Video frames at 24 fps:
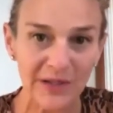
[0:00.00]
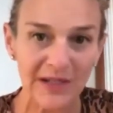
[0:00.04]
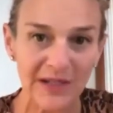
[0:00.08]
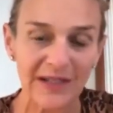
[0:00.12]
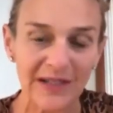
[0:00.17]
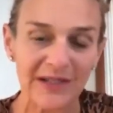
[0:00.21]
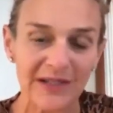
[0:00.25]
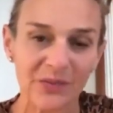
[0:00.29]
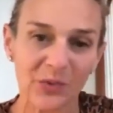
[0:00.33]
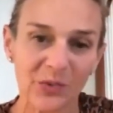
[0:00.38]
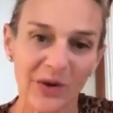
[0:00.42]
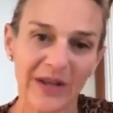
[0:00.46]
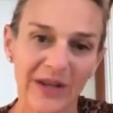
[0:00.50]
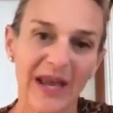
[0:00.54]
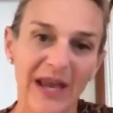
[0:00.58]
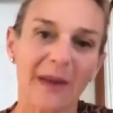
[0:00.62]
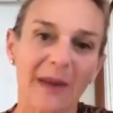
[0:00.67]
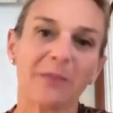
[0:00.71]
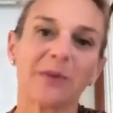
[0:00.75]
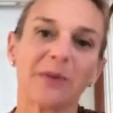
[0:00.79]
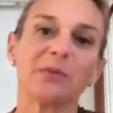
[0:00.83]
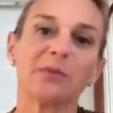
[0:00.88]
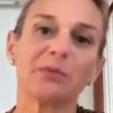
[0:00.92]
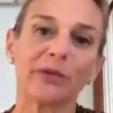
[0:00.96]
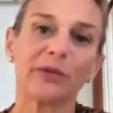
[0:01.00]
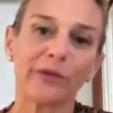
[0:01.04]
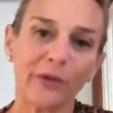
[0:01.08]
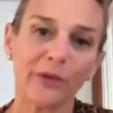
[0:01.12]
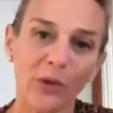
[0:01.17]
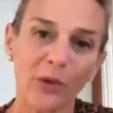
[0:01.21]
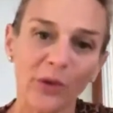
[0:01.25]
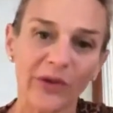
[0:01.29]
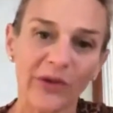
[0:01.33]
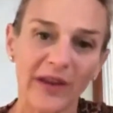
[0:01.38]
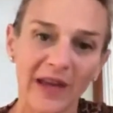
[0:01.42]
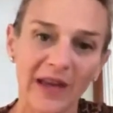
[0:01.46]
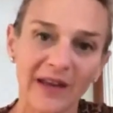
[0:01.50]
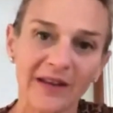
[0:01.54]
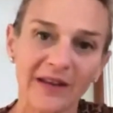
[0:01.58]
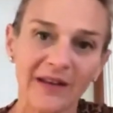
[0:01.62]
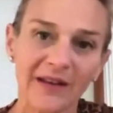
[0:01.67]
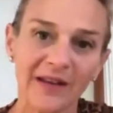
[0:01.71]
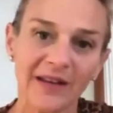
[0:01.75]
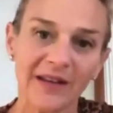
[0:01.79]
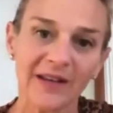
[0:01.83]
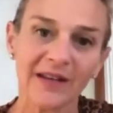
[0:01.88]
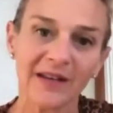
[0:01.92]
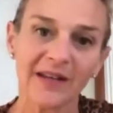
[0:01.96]
it's what happened before then
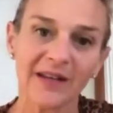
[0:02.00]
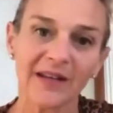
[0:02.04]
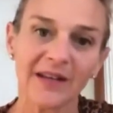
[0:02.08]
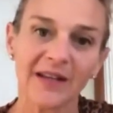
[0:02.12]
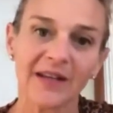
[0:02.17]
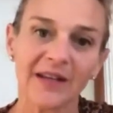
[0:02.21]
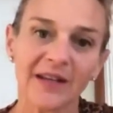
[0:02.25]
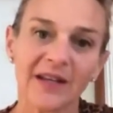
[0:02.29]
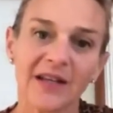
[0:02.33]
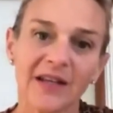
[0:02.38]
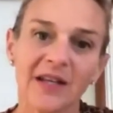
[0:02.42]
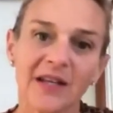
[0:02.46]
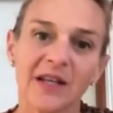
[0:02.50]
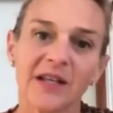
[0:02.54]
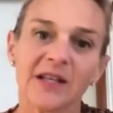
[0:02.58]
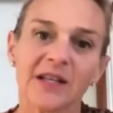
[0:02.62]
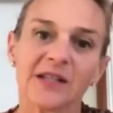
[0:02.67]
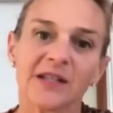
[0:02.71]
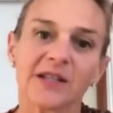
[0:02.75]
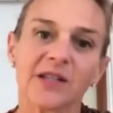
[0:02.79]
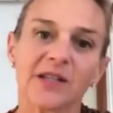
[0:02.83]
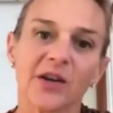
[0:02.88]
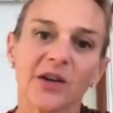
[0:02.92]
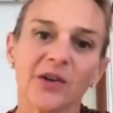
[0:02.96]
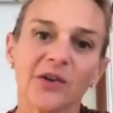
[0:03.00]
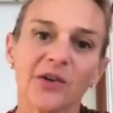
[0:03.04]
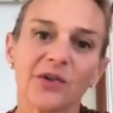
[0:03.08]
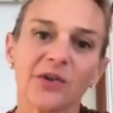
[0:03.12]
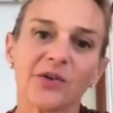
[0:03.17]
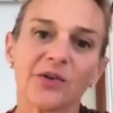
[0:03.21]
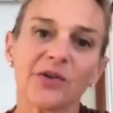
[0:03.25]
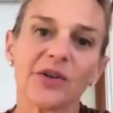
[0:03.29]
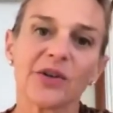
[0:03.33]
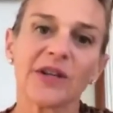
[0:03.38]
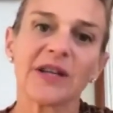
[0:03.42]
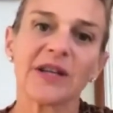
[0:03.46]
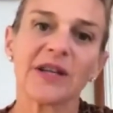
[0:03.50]
so mm-hmm.